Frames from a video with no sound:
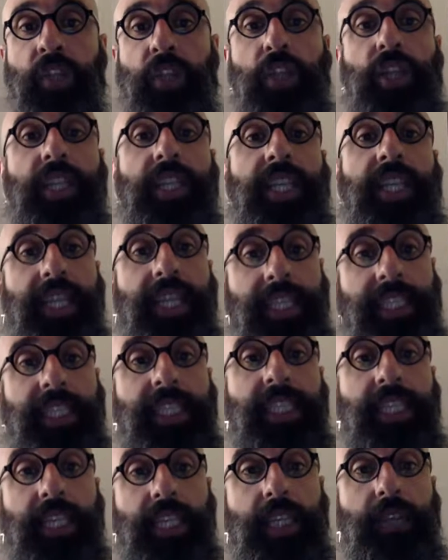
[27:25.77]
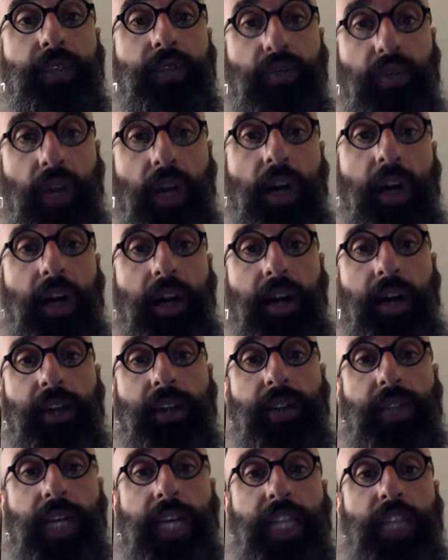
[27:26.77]
connecting
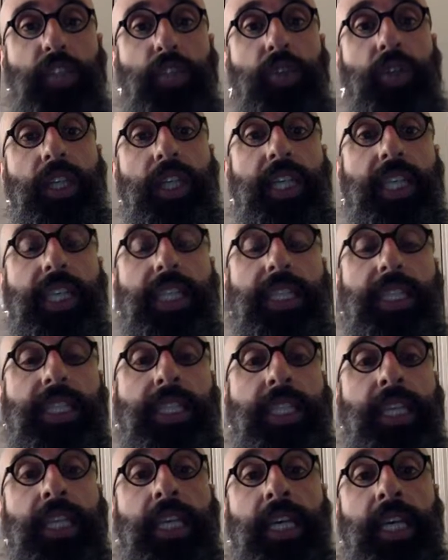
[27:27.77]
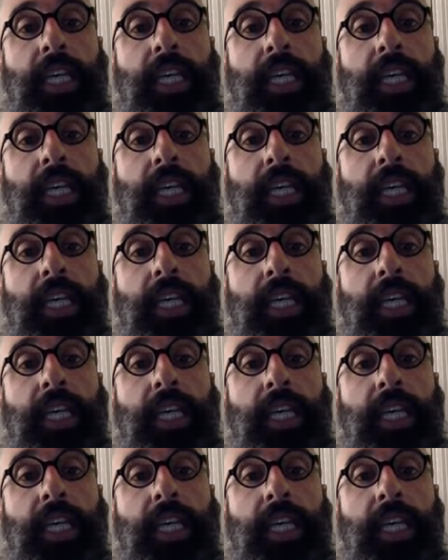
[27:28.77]
Iran, right, to its